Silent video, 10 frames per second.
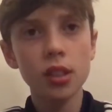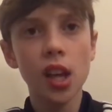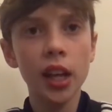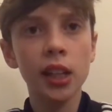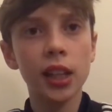
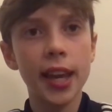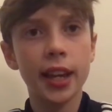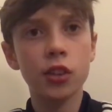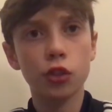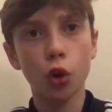and
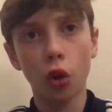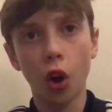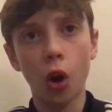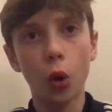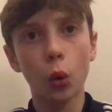click, score
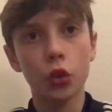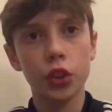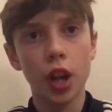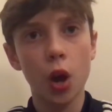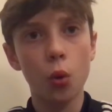goals,
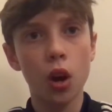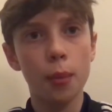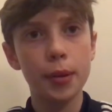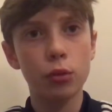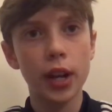
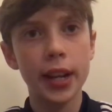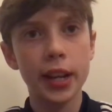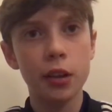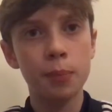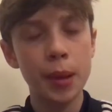
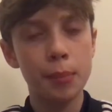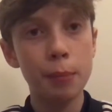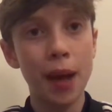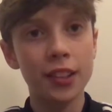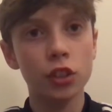be
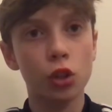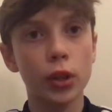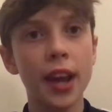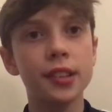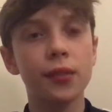better
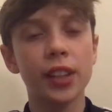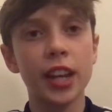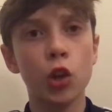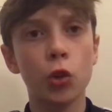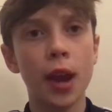creatively
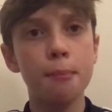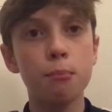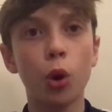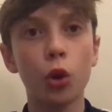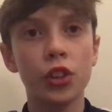and create
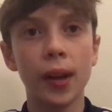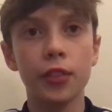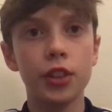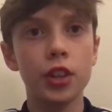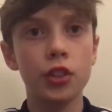more
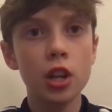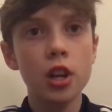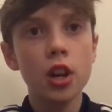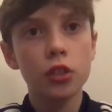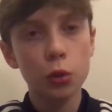chances,
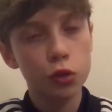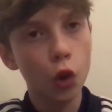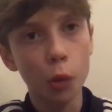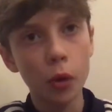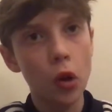so
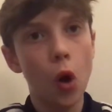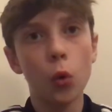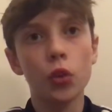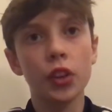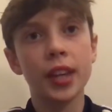score more
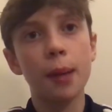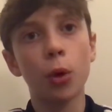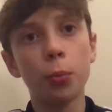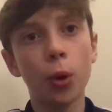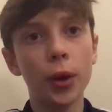goals and get
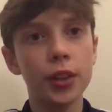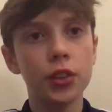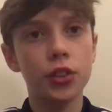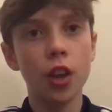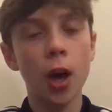more
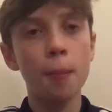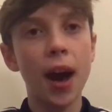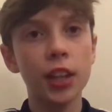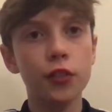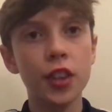points.
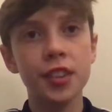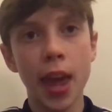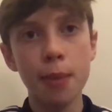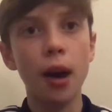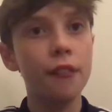As for the
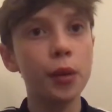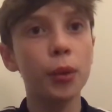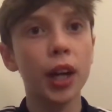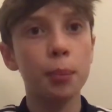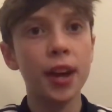team that I think
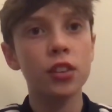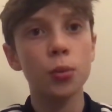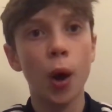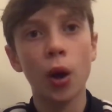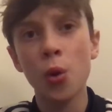we're going to pick
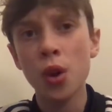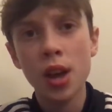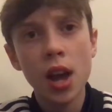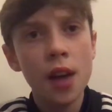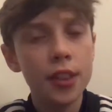tomorrow,
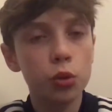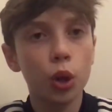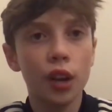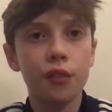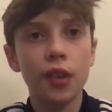I'm
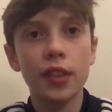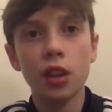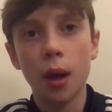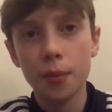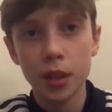going
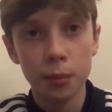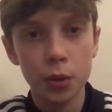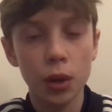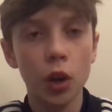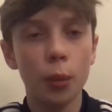to
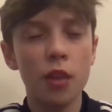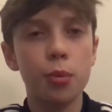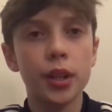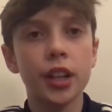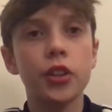do a little bit of
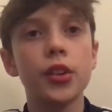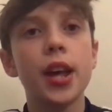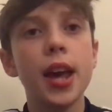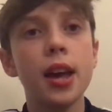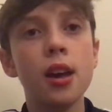prediction
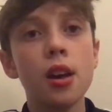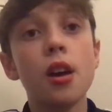here.